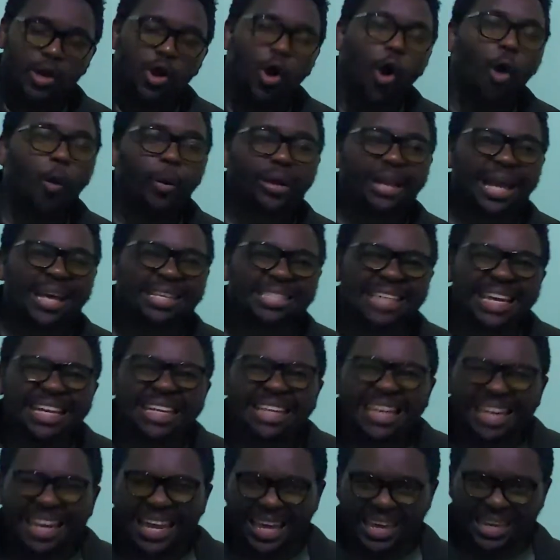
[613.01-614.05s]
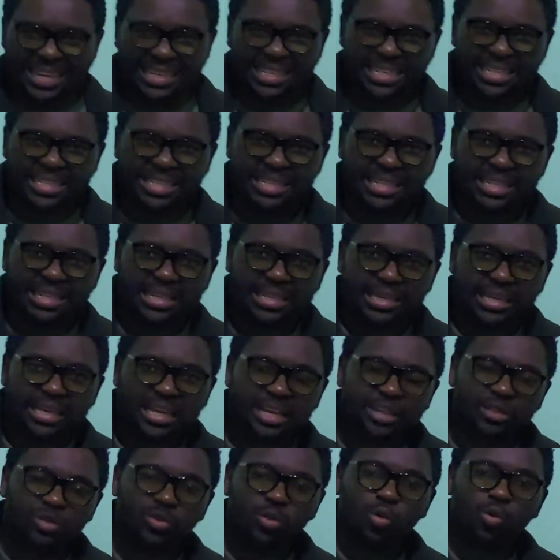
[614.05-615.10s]
Or when I say land,
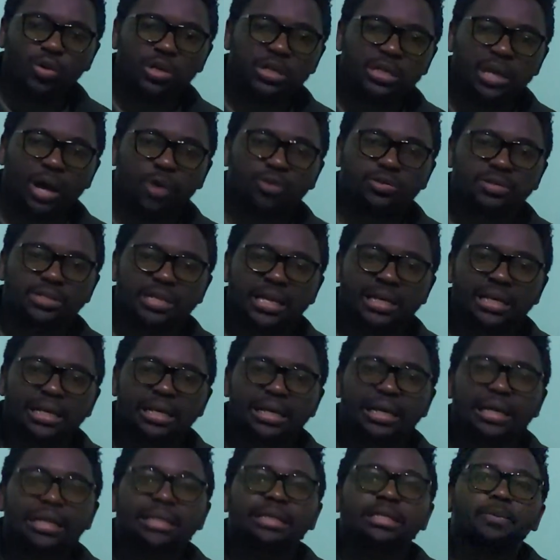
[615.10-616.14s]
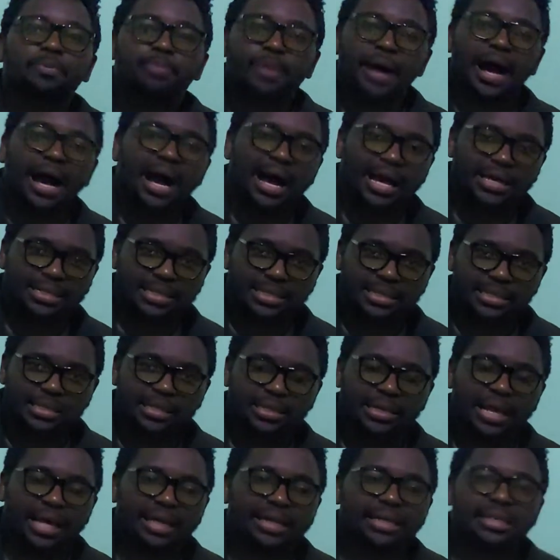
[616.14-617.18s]
in Nguni, I will say liphasi,
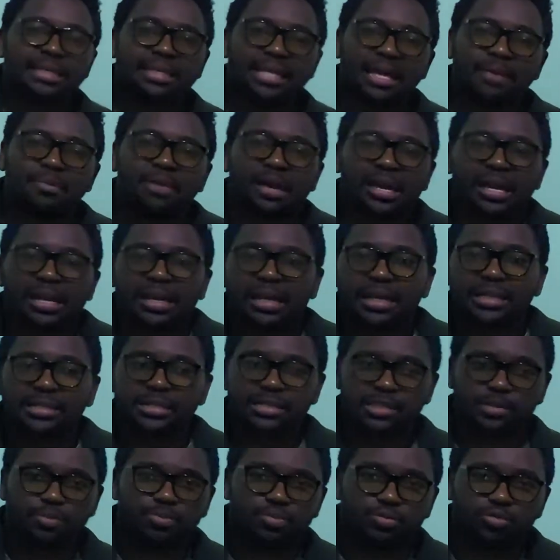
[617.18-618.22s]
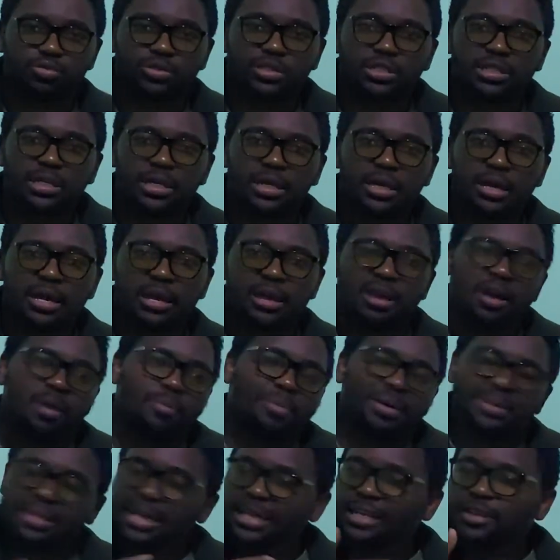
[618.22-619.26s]
like in Ndebele and SePhuthi.
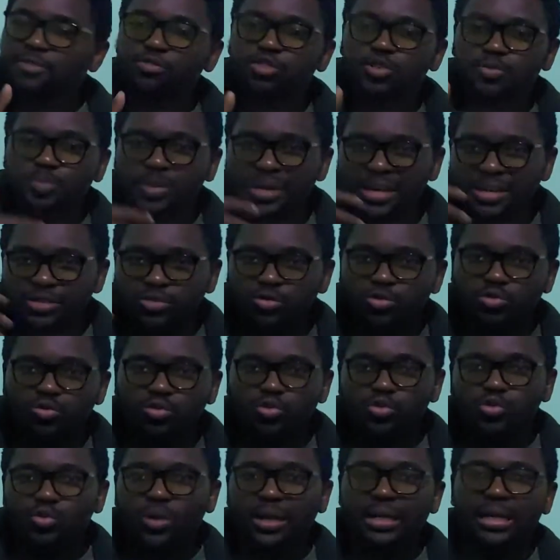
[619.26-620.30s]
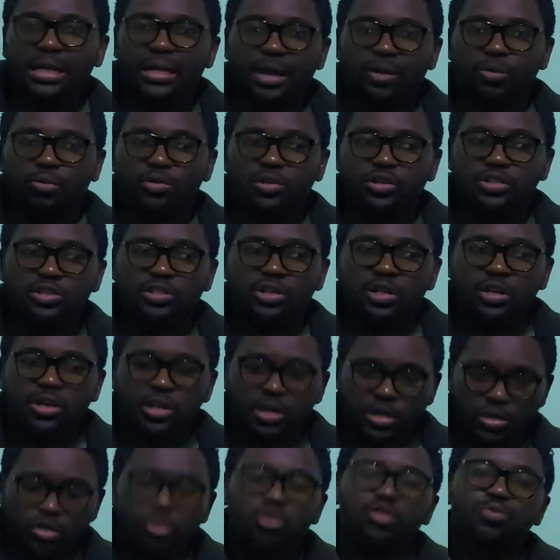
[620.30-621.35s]
But then if you speak a SeTswana language,
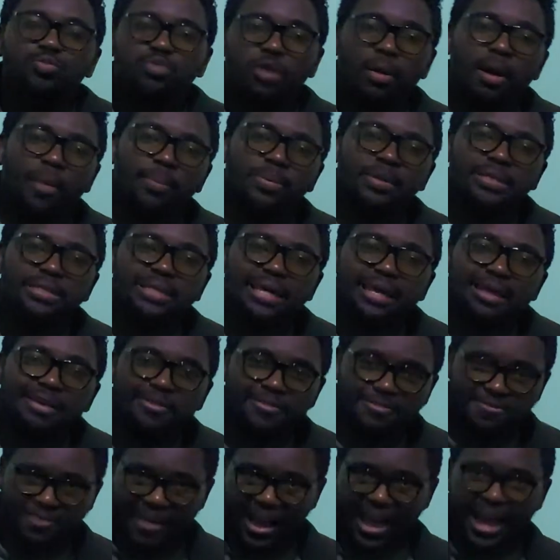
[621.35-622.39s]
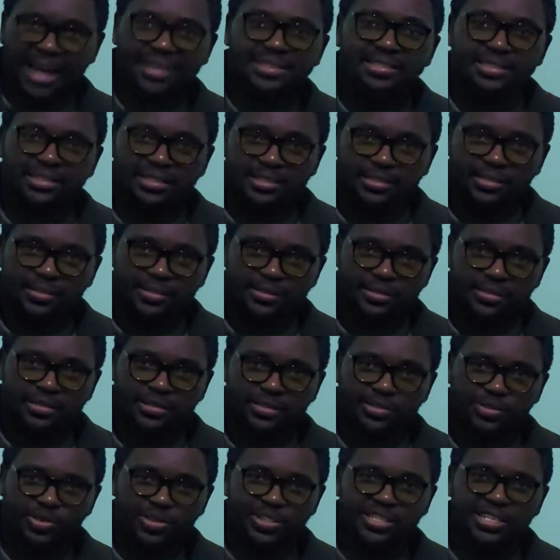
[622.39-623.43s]
you'd probably say fats.
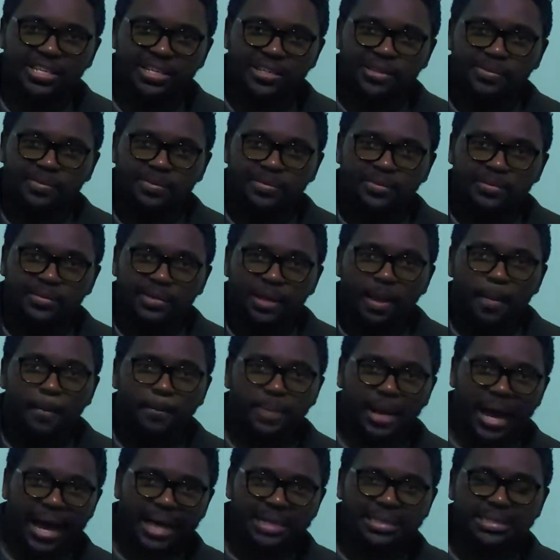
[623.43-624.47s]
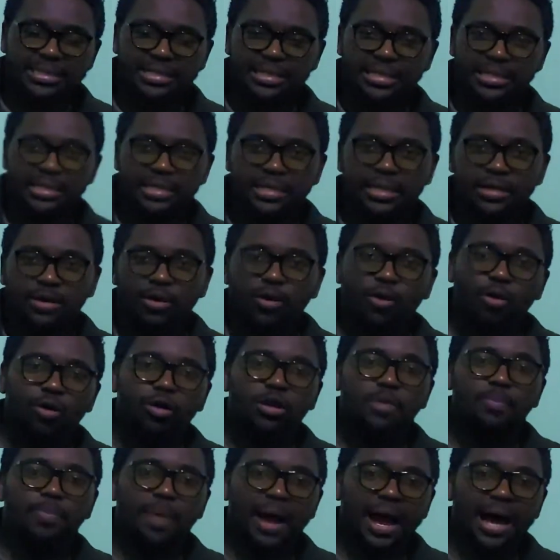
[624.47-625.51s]
You see? Phansi or
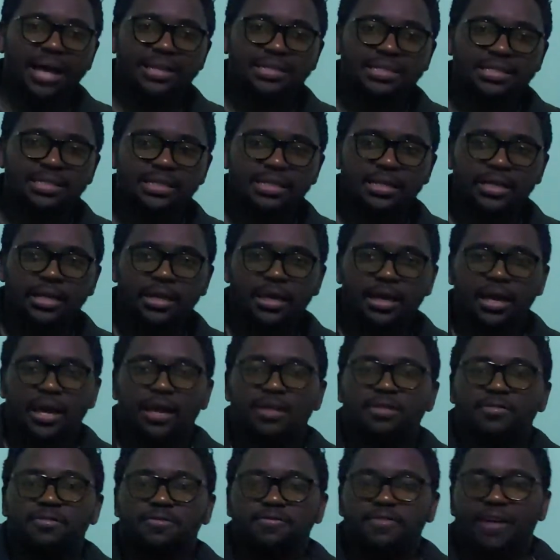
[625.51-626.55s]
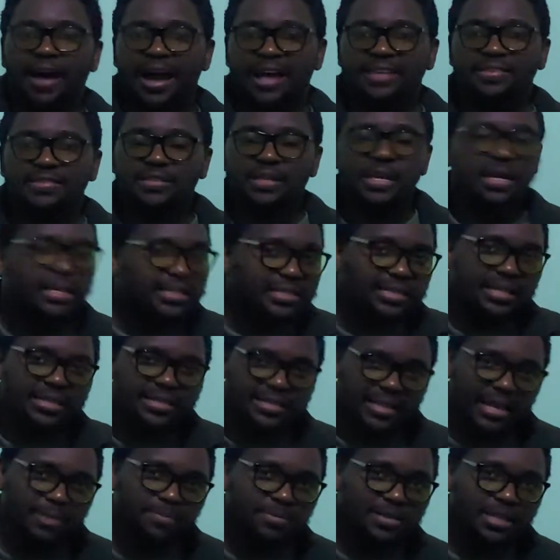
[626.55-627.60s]
iphasi and fats. It's the
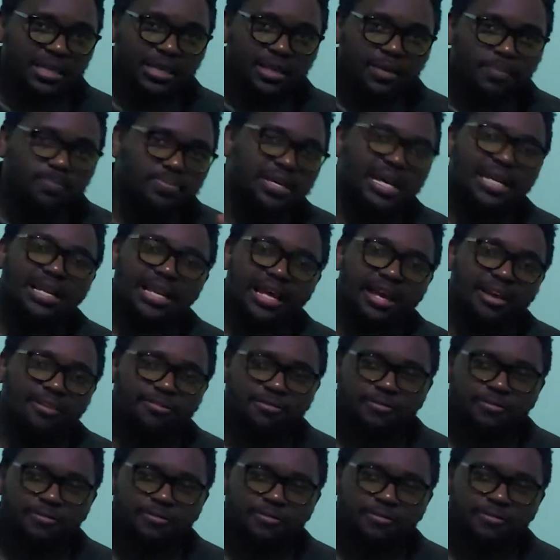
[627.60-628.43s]
same thing, P and